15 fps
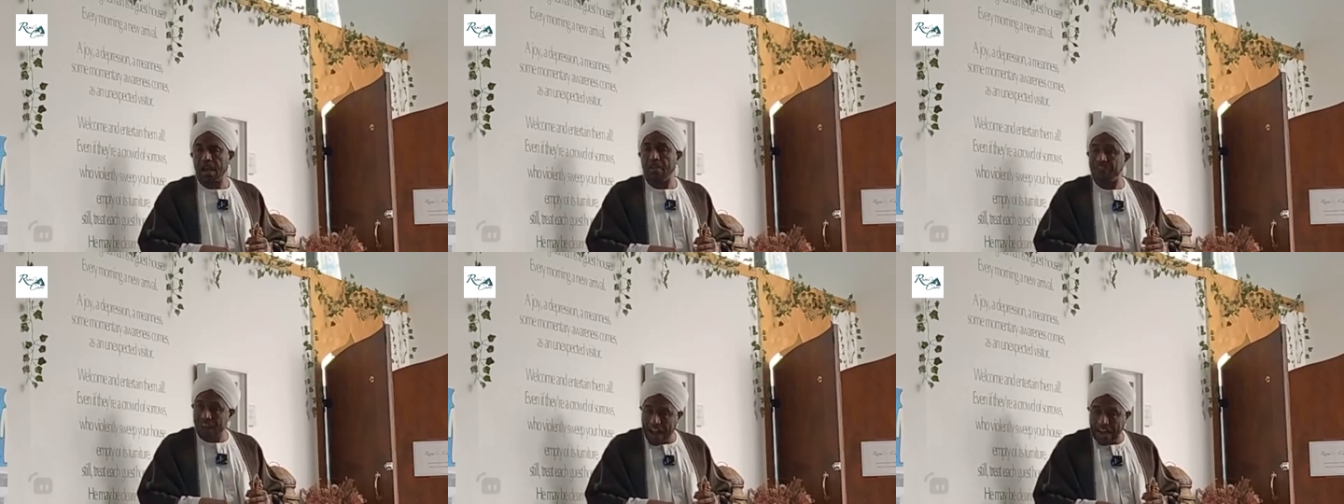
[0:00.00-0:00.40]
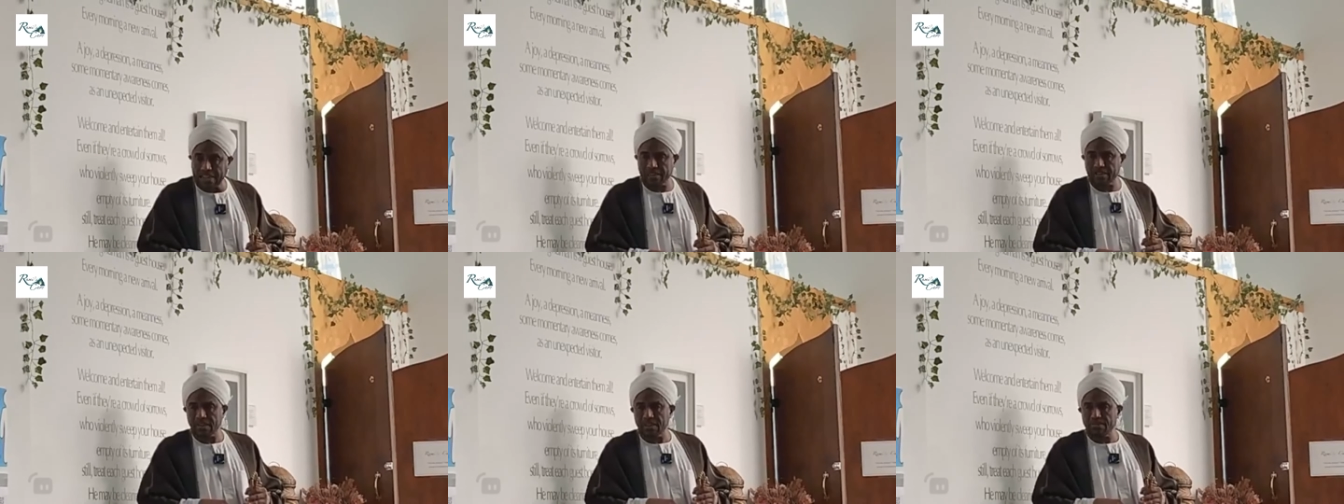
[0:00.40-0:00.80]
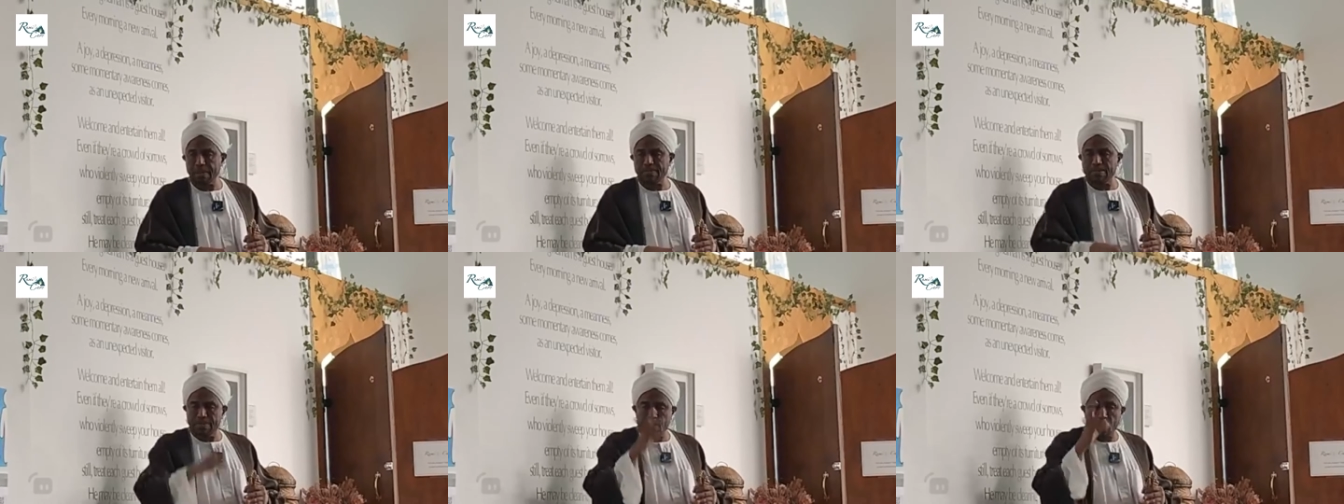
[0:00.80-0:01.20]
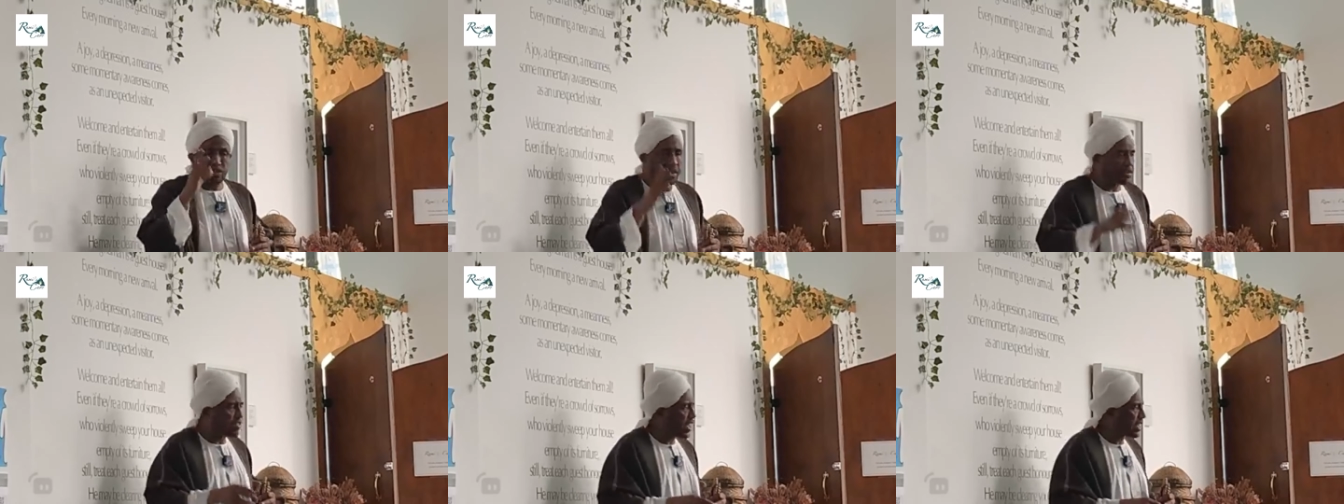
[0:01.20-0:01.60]
a fact, maybe more
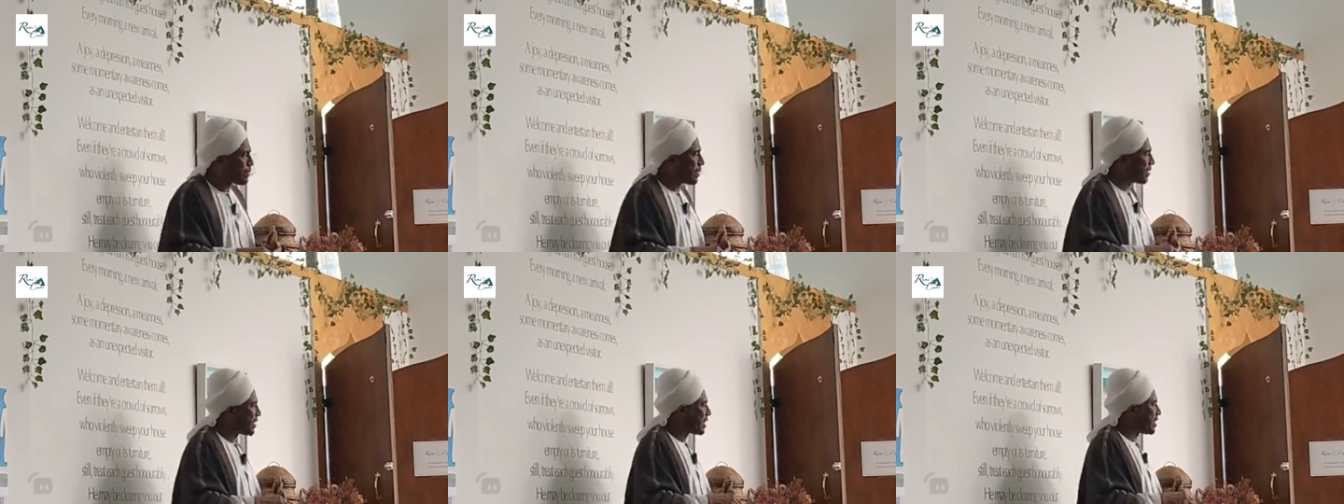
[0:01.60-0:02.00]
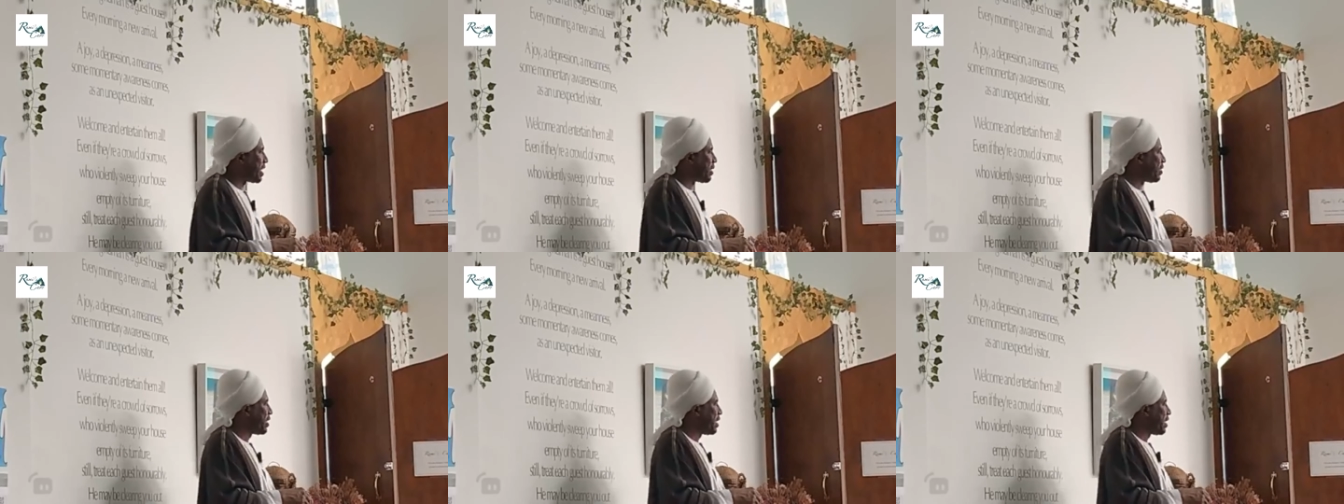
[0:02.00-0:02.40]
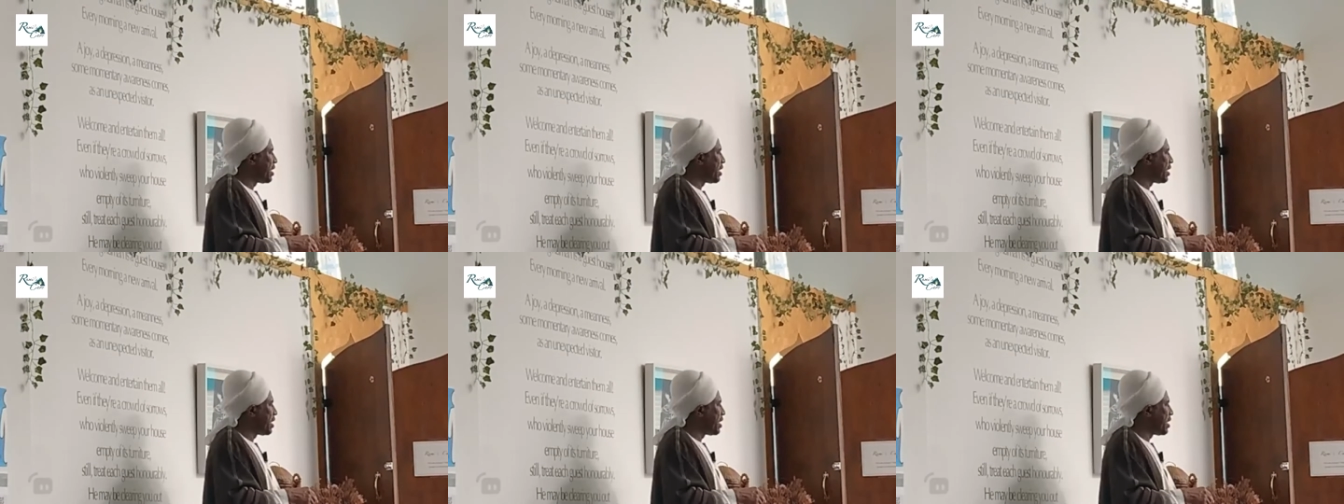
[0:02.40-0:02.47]
than 30% now.